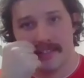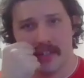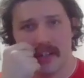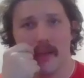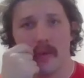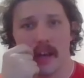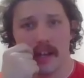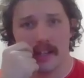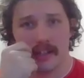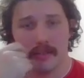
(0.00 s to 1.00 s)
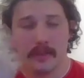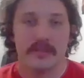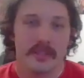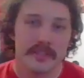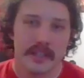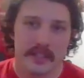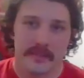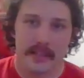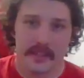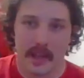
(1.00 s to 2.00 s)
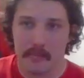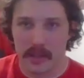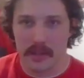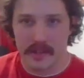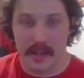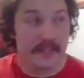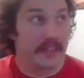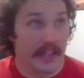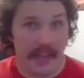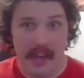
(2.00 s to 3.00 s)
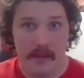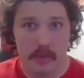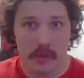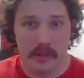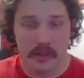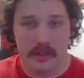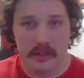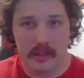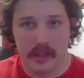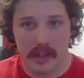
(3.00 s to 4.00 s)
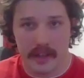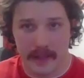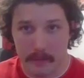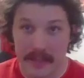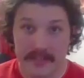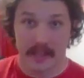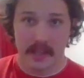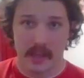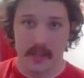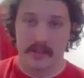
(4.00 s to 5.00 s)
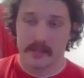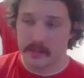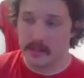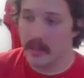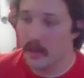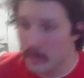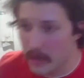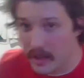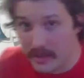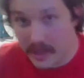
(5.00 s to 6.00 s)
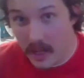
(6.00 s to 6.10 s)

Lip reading: Dude, no way. But it was like stuff like that, because I'd seen like Airborne and like bands like Kiss when I was